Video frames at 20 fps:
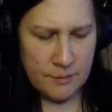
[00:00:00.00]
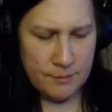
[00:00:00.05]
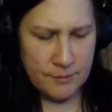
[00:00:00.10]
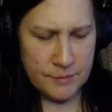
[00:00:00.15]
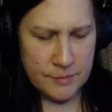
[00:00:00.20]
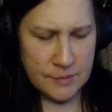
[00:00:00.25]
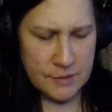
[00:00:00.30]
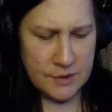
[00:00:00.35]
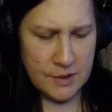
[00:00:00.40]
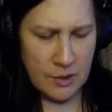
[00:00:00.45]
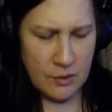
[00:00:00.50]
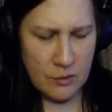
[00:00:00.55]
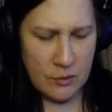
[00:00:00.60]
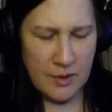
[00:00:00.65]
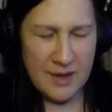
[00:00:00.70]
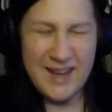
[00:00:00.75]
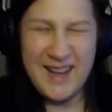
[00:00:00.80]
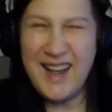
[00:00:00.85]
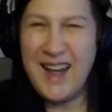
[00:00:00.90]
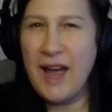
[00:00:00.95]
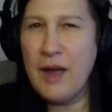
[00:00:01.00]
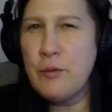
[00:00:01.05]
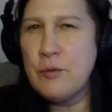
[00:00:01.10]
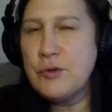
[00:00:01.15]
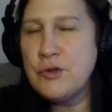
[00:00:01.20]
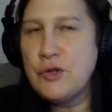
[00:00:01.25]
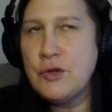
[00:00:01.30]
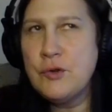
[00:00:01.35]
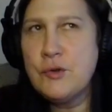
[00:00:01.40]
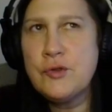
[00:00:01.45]
So I
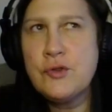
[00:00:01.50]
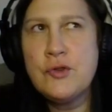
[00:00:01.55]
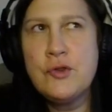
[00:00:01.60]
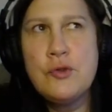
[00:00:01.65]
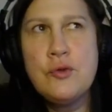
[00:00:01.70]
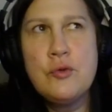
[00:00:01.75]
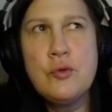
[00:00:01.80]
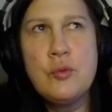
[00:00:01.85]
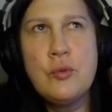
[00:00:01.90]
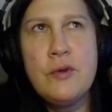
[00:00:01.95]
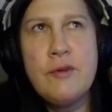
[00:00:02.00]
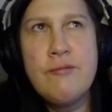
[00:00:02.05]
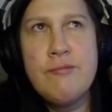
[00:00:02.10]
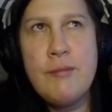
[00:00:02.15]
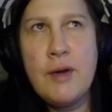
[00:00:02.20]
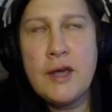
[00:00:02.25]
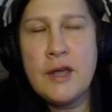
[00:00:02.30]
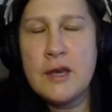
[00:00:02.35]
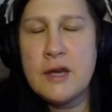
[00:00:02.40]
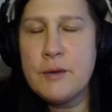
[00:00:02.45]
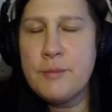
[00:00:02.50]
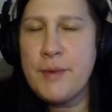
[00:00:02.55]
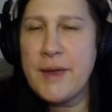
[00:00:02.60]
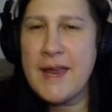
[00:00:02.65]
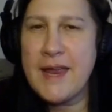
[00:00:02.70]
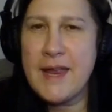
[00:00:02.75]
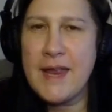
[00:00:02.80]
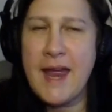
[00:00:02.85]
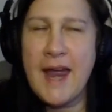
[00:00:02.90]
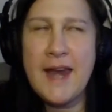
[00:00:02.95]
was used to, with Michael and
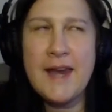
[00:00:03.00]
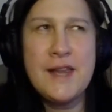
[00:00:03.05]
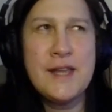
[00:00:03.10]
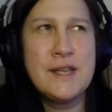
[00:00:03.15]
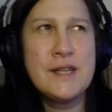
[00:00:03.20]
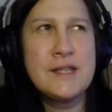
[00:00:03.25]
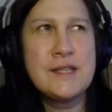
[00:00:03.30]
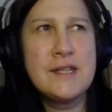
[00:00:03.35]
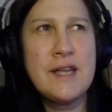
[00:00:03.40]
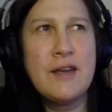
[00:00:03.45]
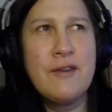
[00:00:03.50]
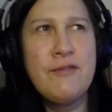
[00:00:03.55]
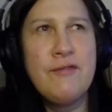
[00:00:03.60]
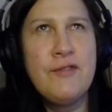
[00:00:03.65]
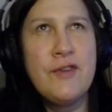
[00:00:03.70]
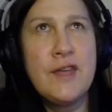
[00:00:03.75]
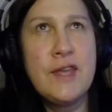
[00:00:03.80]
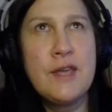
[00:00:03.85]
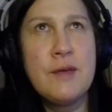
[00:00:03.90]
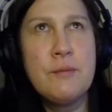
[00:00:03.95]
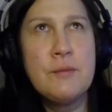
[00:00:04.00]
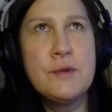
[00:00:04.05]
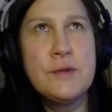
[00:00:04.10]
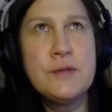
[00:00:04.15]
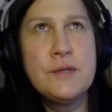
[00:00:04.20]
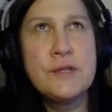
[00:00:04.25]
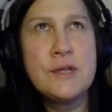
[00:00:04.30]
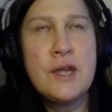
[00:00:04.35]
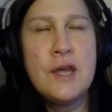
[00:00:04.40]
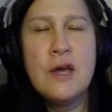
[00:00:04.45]
Mechanics, I think it
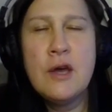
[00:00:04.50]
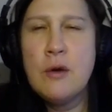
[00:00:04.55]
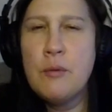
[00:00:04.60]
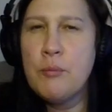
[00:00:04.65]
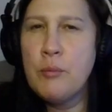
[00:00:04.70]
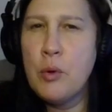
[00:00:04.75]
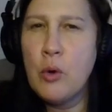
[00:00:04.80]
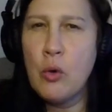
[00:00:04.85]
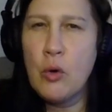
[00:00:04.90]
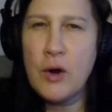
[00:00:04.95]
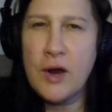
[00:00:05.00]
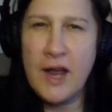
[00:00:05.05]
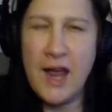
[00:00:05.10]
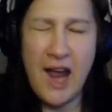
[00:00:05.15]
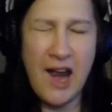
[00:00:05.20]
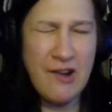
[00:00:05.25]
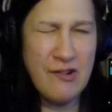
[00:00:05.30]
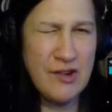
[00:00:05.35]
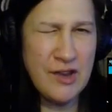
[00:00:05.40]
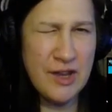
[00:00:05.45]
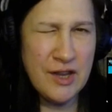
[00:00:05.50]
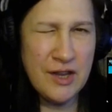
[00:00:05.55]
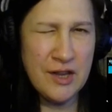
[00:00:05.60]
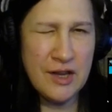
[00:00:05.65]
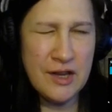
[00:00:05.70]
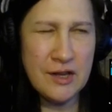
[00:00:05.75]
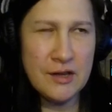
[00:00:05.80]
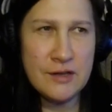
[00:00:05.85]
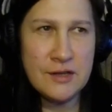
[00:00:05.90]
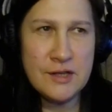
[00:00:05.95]
was Paul Carrick,
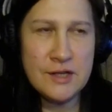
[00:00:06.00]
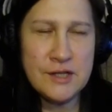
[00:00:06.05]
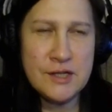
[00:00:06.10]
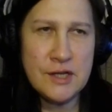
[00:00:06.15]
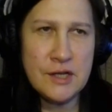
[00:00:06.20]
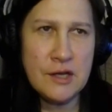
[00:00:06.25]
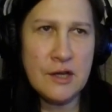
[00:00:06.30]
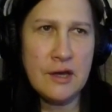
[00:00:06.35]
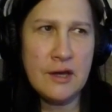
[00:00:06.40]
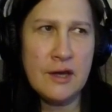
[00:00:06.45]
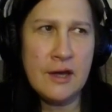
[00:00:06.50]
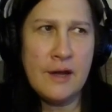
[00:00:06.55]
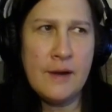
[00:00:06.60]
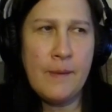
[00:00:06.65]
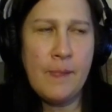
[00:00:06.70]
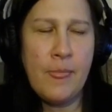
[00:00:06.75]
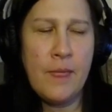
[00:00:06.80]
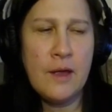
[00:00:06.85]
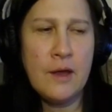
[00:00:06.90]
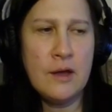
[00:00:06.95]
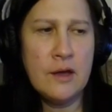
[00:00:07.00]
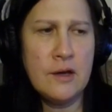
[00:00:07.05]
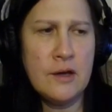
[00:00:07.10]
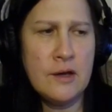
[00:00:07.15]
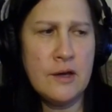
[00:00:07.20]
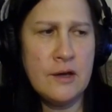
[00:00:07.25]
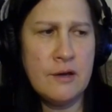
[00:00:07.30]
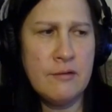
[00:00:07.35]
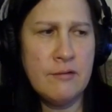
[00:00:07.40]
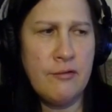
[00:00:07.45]
the singer,
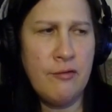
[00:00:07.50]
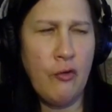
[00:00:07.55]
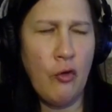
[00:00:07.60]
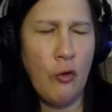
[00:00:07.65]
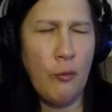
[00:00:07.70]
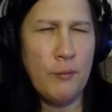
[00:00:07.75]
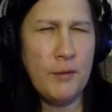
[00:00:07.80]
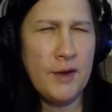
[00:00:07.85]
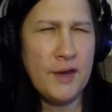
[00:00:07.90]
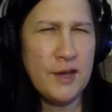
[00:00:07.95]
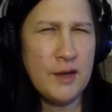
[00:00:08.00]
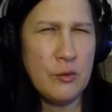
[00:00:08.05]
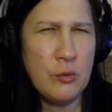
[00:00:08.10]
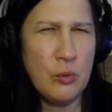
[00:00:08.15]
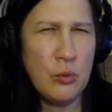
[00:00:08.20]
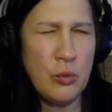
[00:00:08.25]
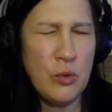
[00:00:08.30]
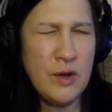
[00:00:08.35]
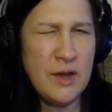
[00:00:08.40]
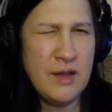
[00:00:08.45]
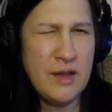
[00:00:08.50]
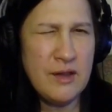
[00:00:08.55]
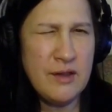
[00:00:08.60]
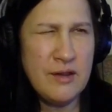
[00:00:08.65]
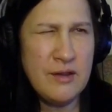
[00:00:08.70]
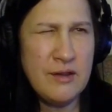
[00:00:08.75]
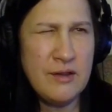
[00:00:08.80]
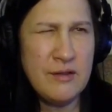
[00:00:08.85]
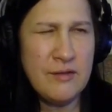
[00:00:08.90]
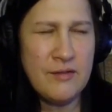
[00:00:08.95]
formerly
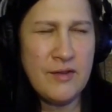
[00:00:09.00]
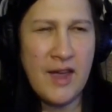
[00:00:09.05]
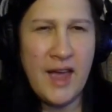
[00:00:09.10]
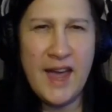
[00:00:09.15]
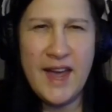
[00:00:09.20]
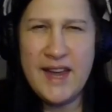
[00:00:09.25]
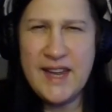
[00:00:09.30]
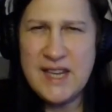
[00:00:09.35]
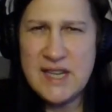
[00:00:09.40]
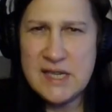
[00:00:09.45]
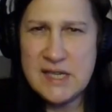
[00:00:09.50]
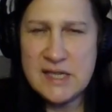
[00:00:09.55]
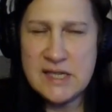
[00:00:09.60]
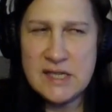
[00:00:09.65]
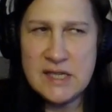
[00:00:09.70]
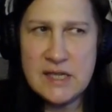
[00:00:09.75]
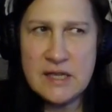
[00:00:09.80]
with Ace,